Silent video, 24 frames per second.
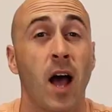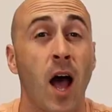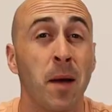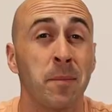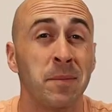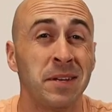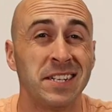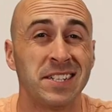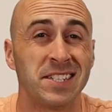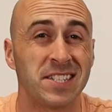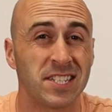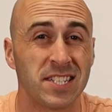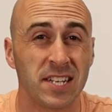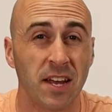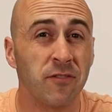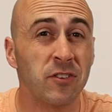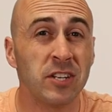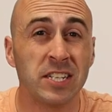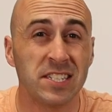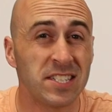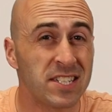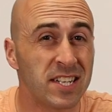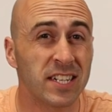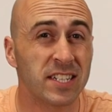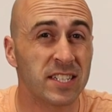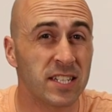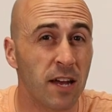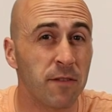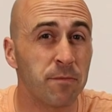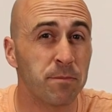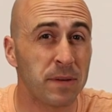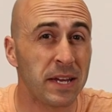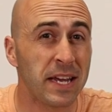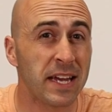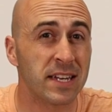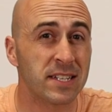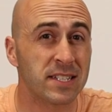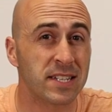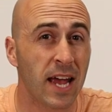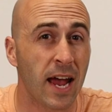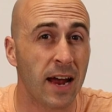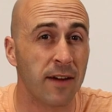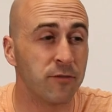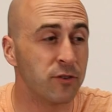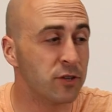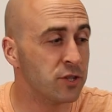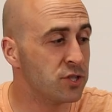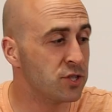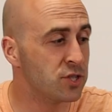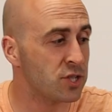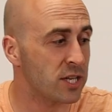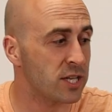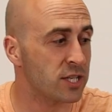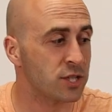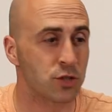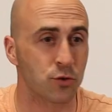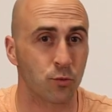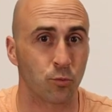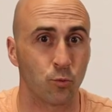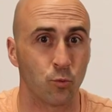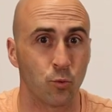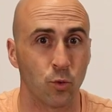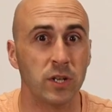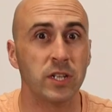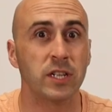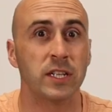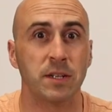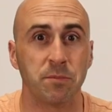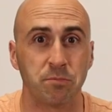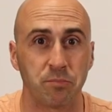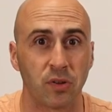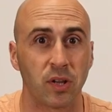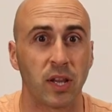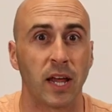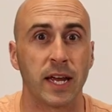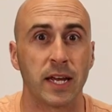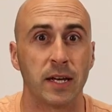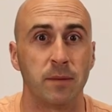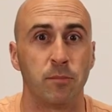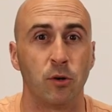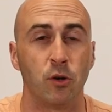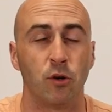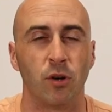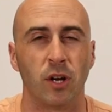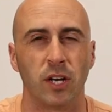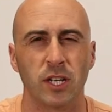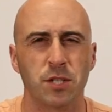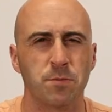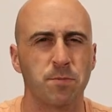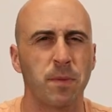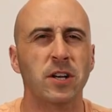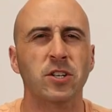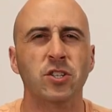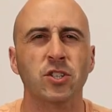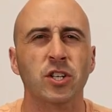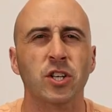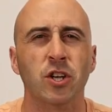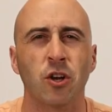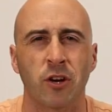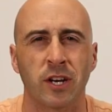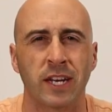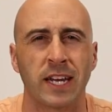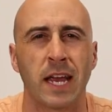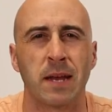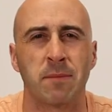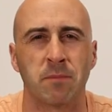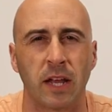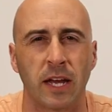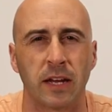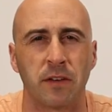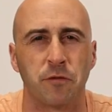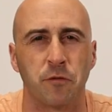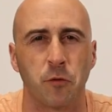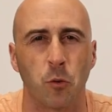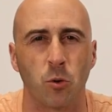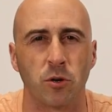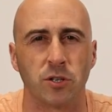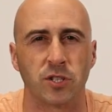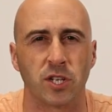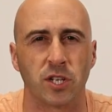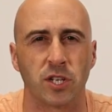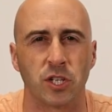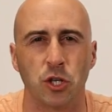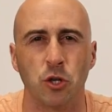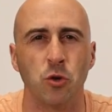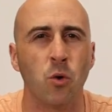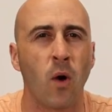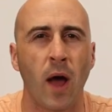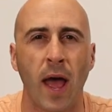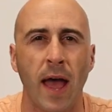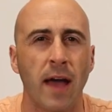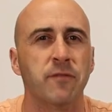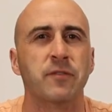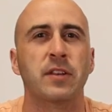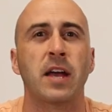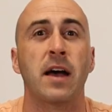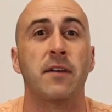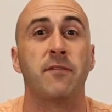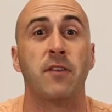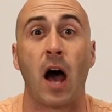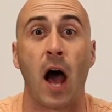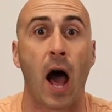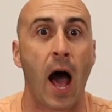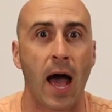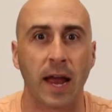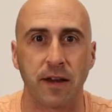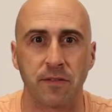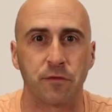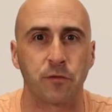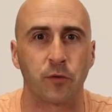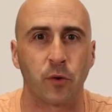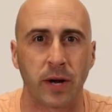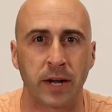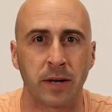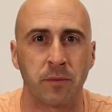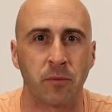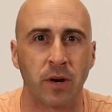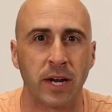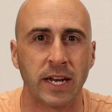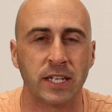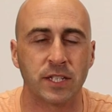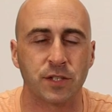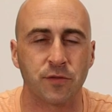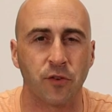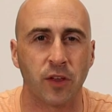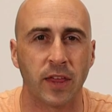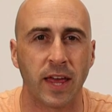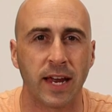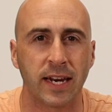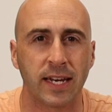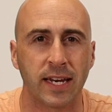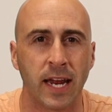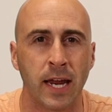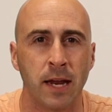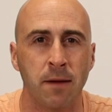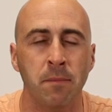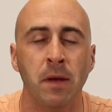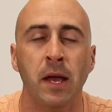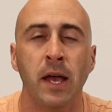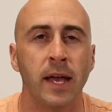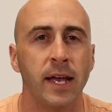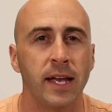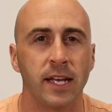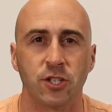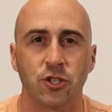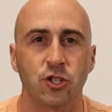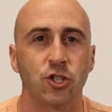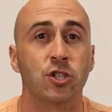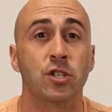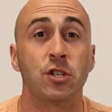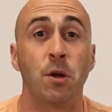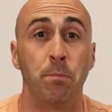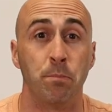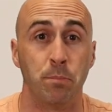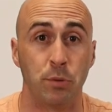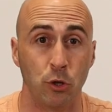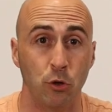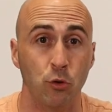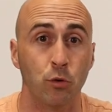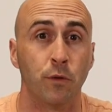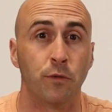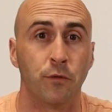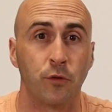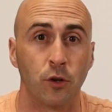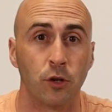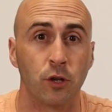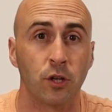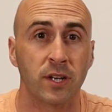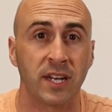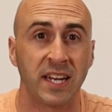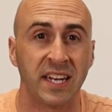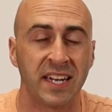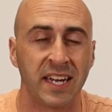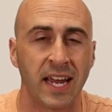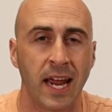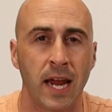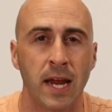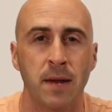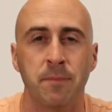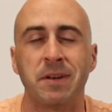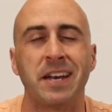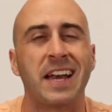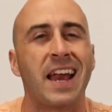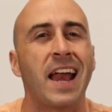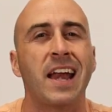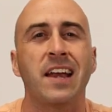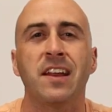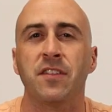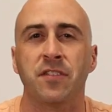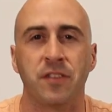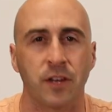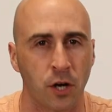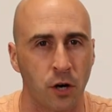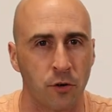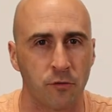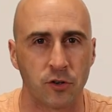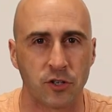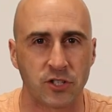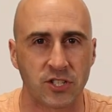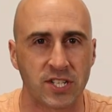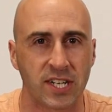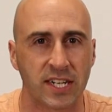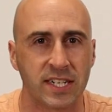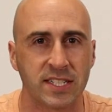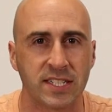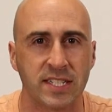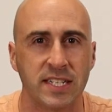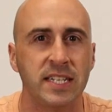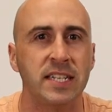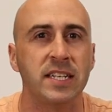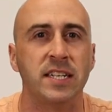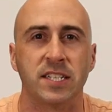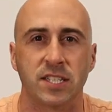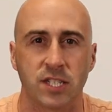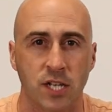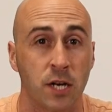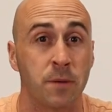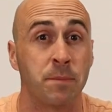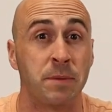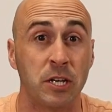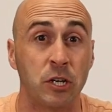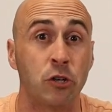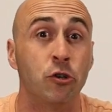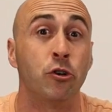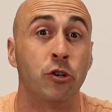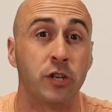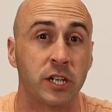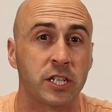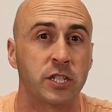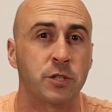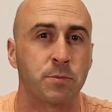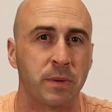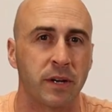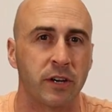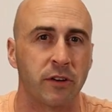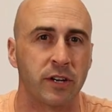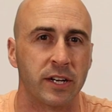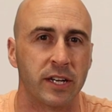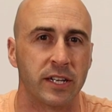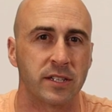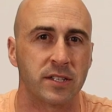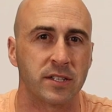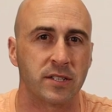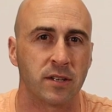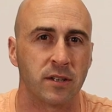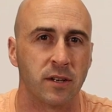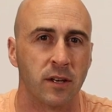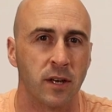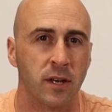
I mean, seventy-six F P S average is really playable, especially on a game like Forza. You don't have to have high frame rates for that game. It's just a beautiful looking game and anything over sixty is gonna be a good experience.